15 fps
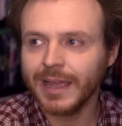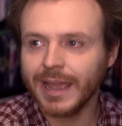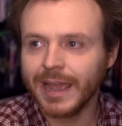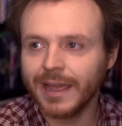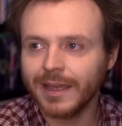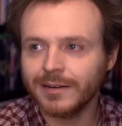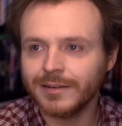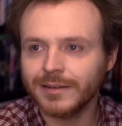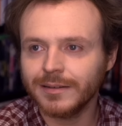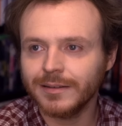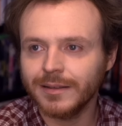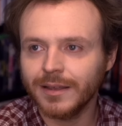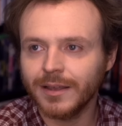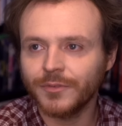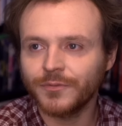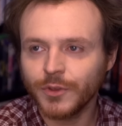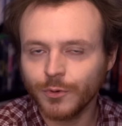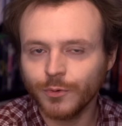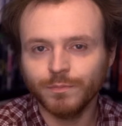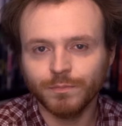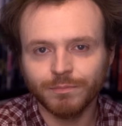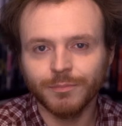and a
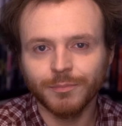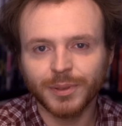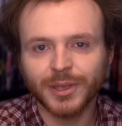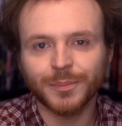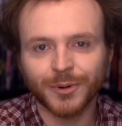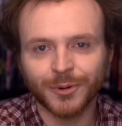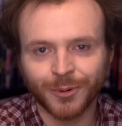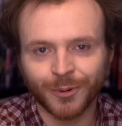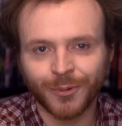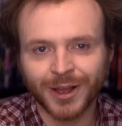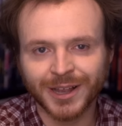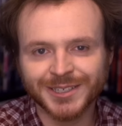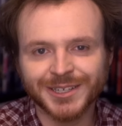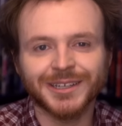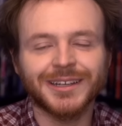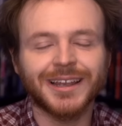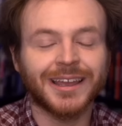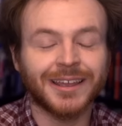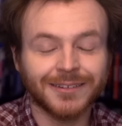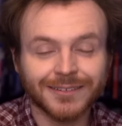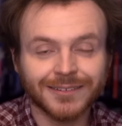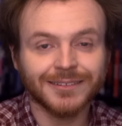few people were watching,
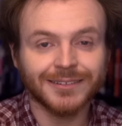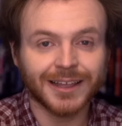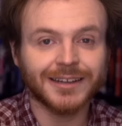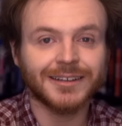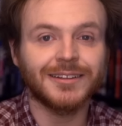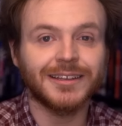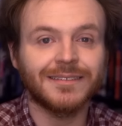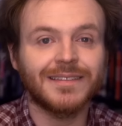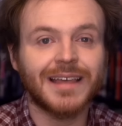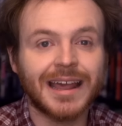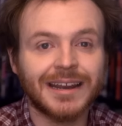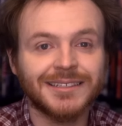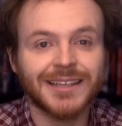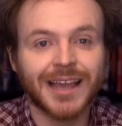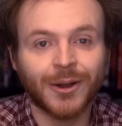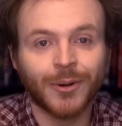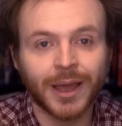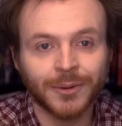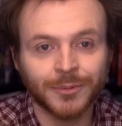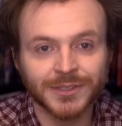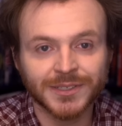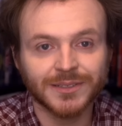and luckily that is how
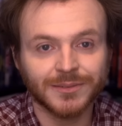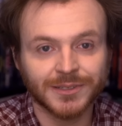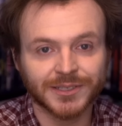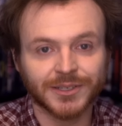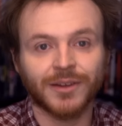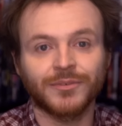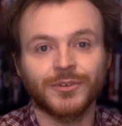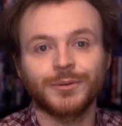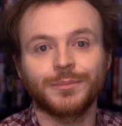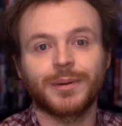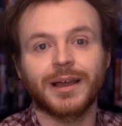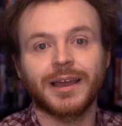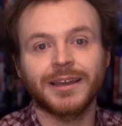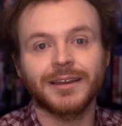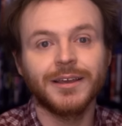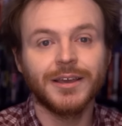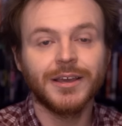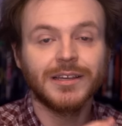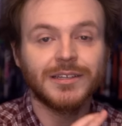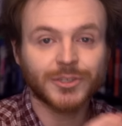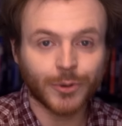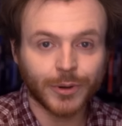I was discovered by
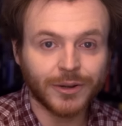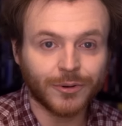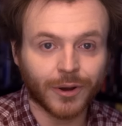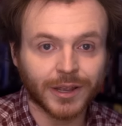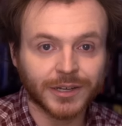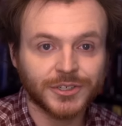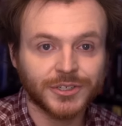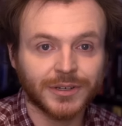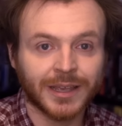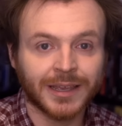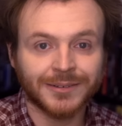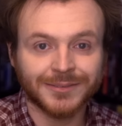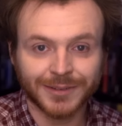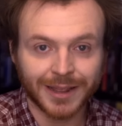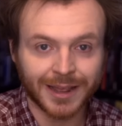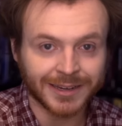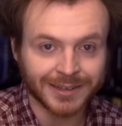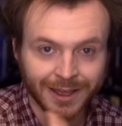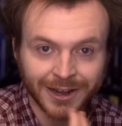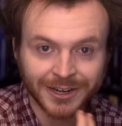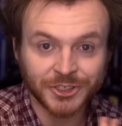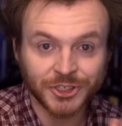Screen Crush, and I got a